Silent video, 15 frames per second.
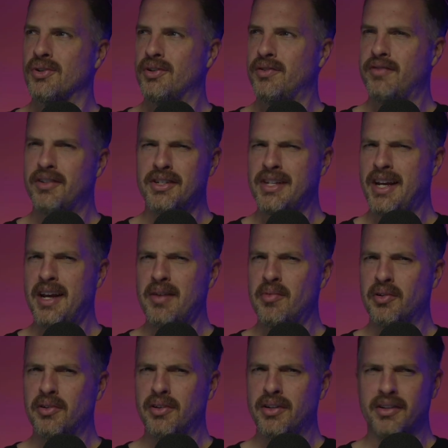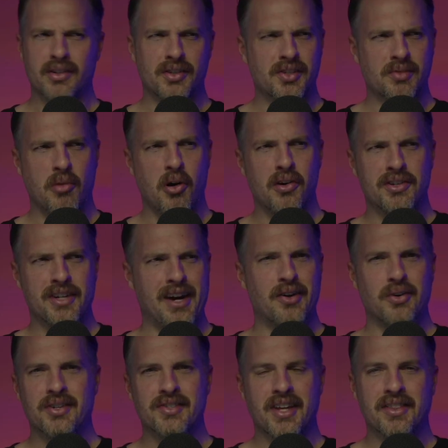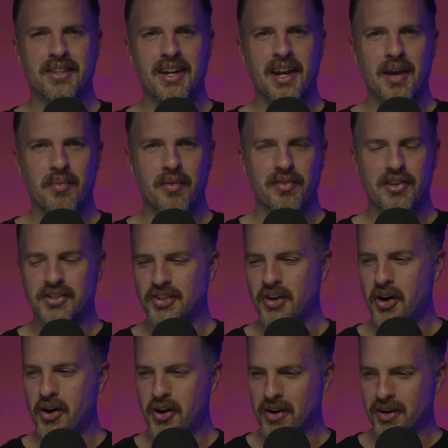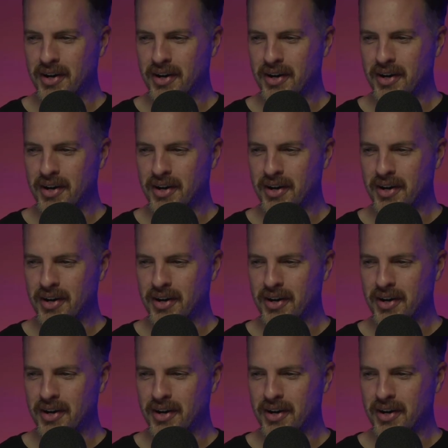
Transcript: of a Table in a Small Town. Is that the name of the song?